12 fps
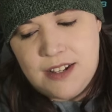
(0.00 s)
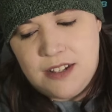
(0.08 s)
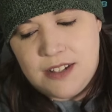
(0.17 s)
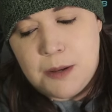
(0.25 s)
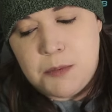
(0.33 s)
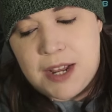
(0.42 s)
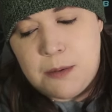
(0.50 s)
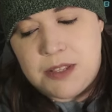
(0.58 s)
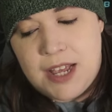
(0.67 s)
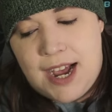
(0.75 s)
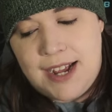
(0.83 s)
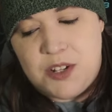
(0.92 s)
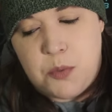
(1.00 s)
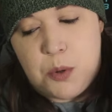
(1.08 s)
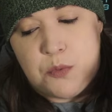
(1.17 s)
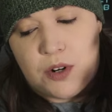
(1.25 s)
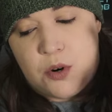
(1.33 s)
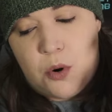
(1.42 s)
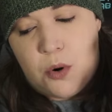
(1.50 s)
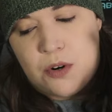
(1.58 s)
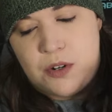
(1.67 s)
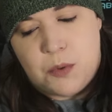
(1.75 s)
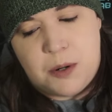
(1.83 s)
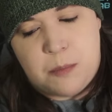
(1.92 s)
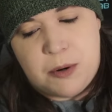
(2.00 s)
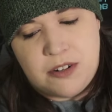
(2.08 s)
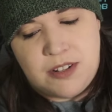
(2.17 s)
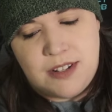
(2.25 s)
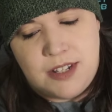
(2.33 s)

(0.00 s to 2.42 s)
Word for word: Sometimes the eyes will record what a person